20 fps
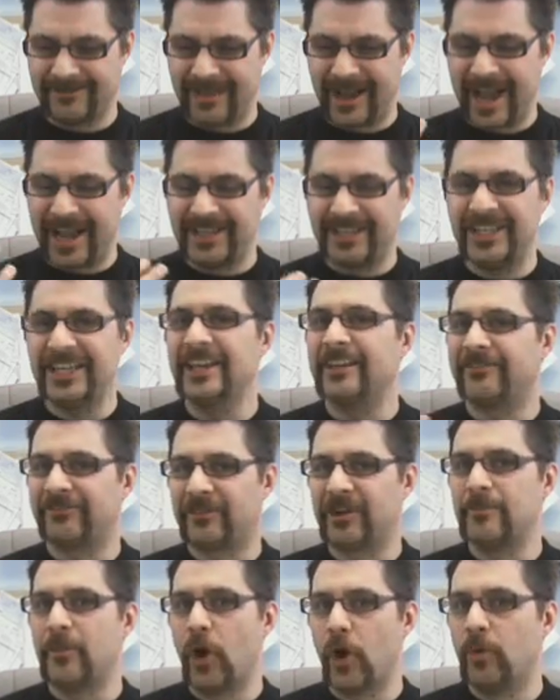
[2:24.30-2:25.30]
idea
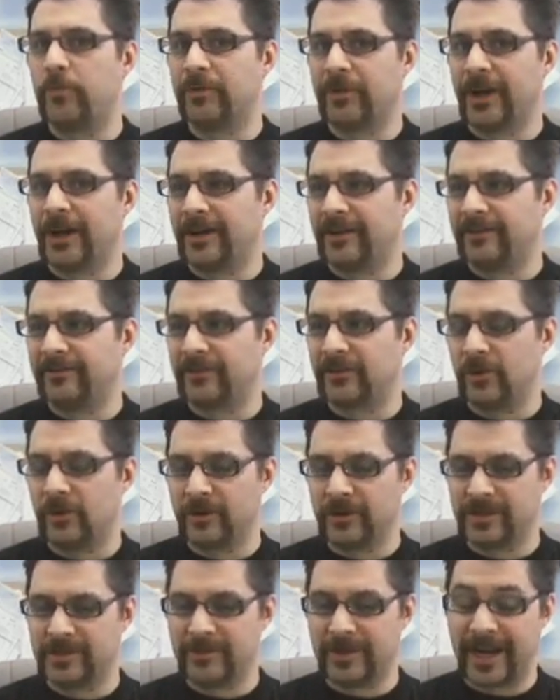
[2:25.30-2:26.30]
from Oprah, of
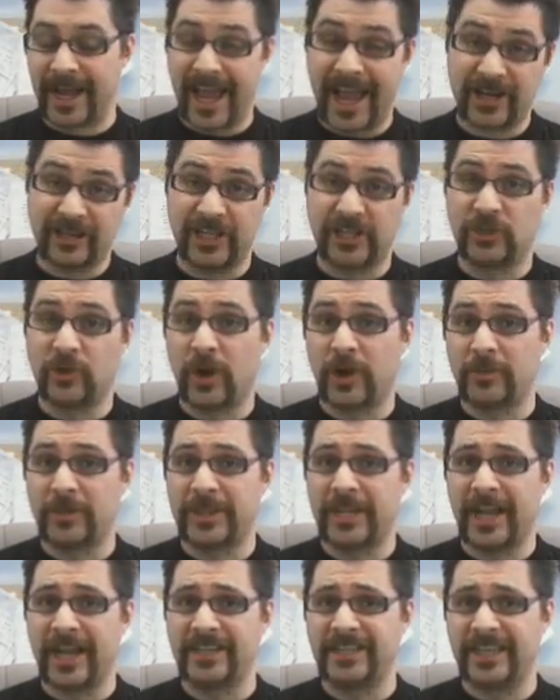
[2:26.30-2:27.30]
course, but I actually toyed
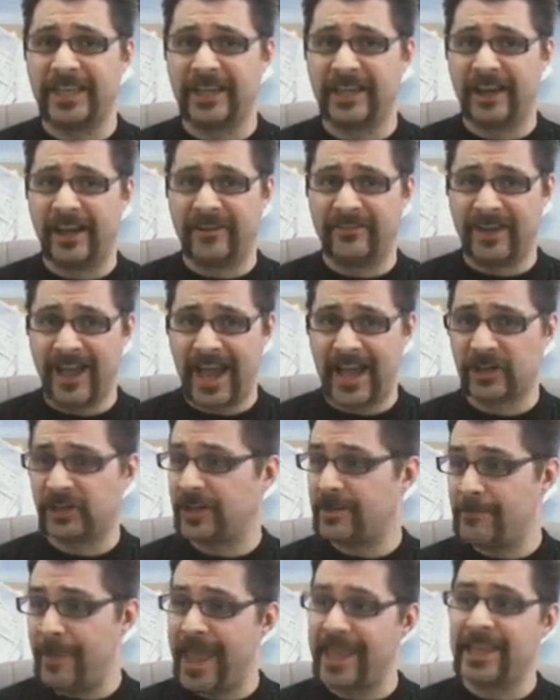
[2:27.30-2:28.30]
with the idea of
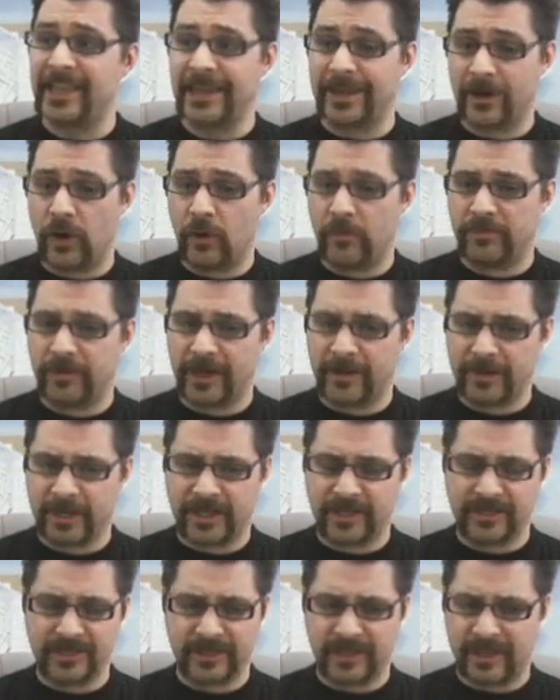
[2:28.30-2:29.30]
actually making it Oprah
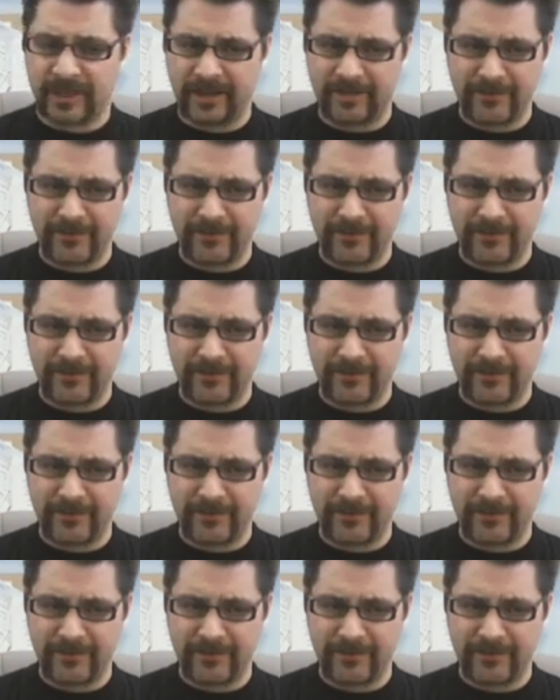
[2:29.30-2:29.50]
because